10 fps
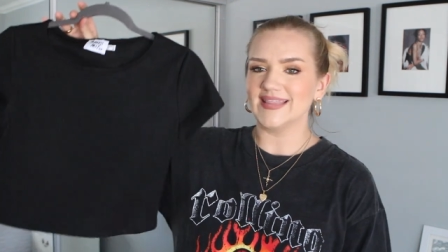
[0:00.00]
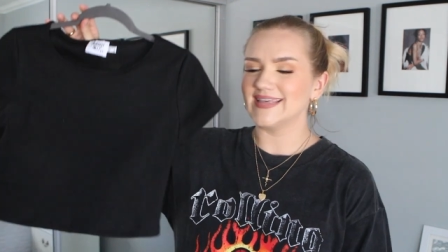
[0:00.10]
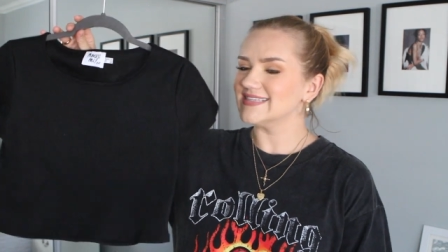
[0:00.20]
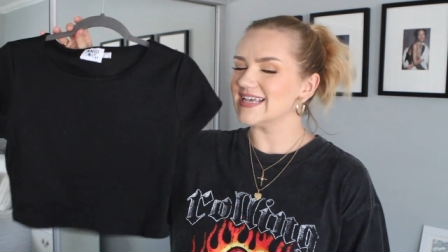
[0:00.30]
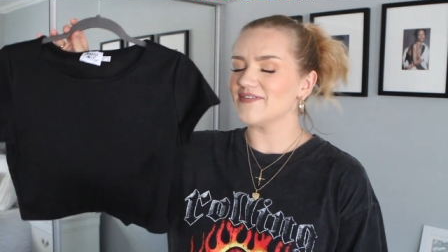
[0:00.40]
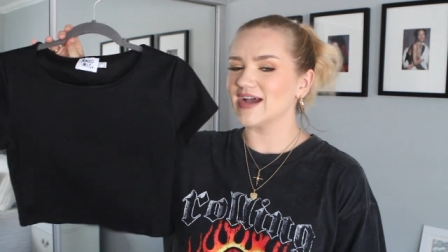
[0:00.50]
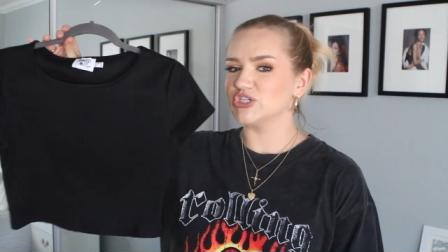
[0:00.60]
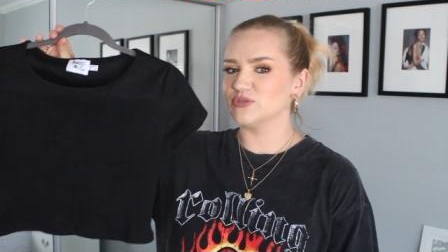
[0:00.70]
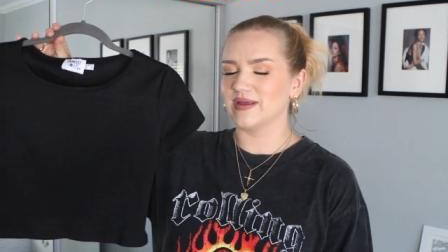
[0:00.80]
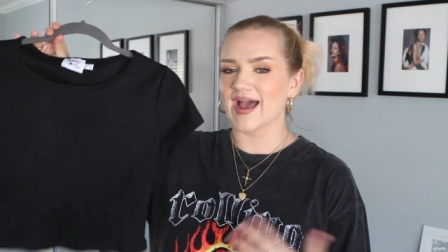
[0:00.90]
this I've
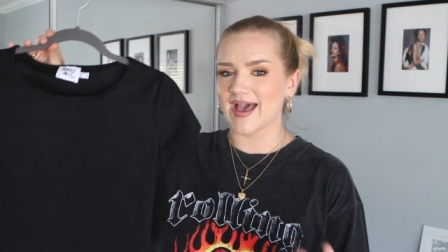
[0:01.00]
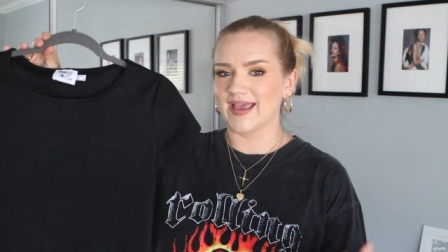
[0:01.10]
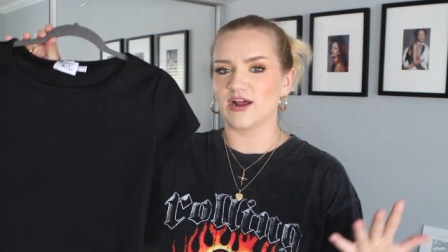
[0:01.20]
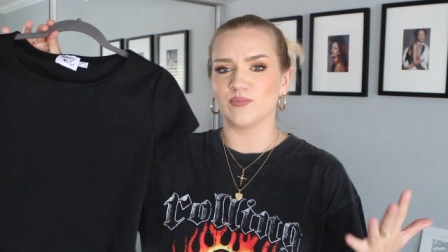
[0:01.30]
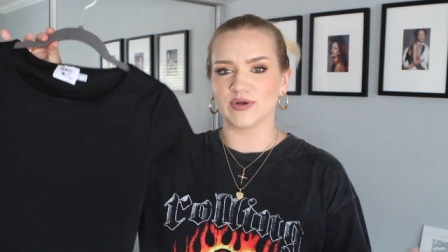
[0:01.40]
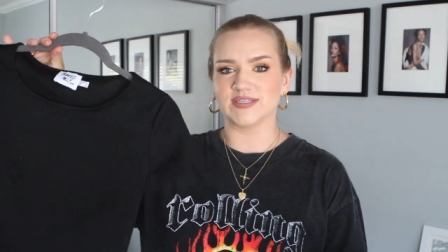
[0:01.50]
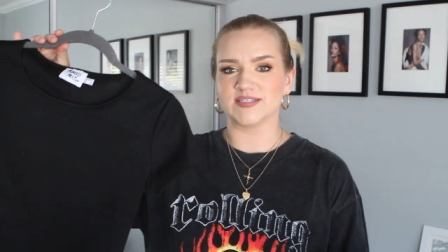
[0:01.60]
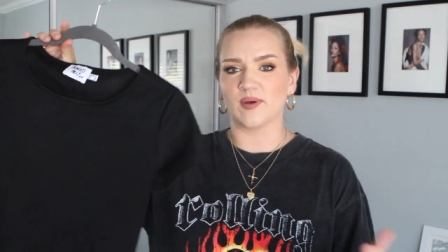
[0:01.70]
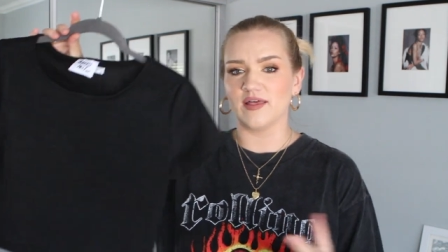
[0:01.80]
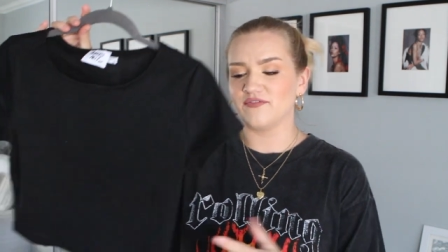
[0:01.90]
actually been eyeing on Princess
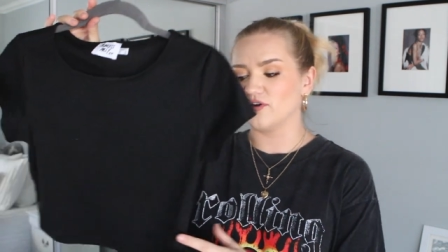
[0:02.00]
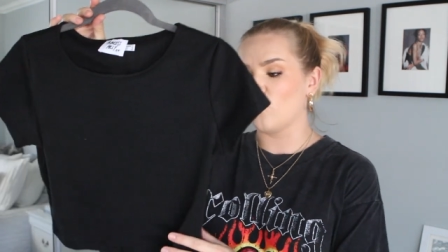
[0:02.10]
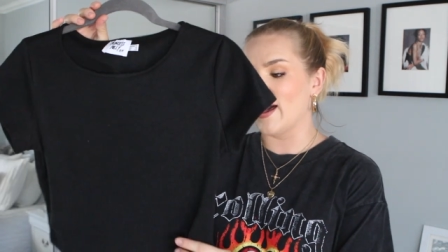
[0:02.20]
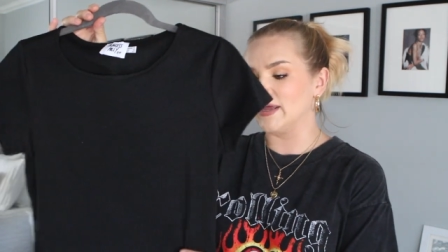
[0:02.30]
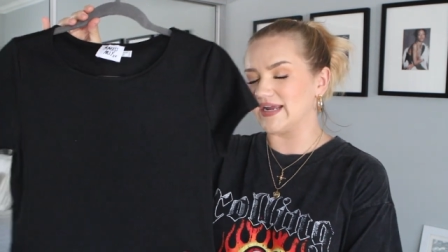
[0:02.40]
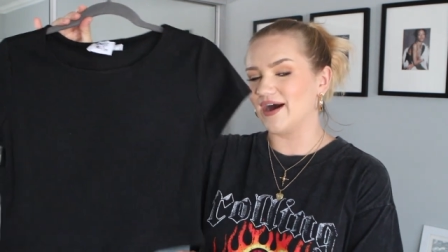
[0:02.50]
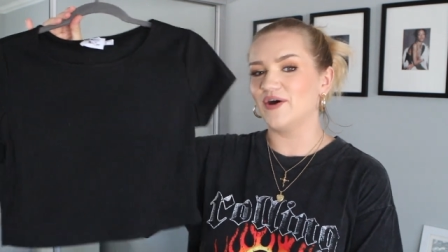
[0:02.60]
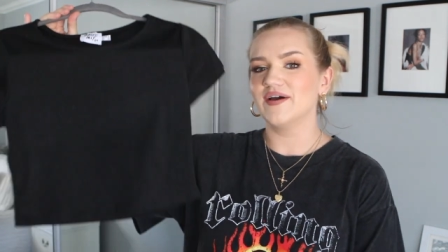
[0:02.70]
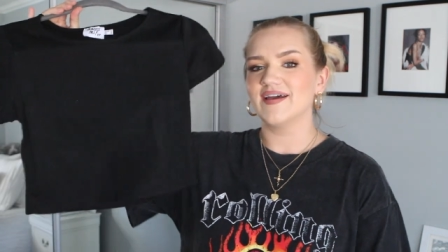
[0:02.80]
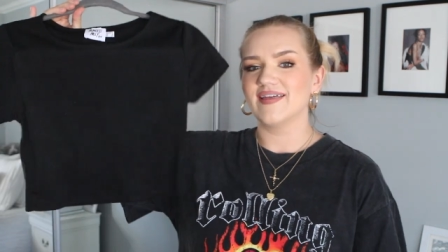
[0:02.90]
Polly for a while now.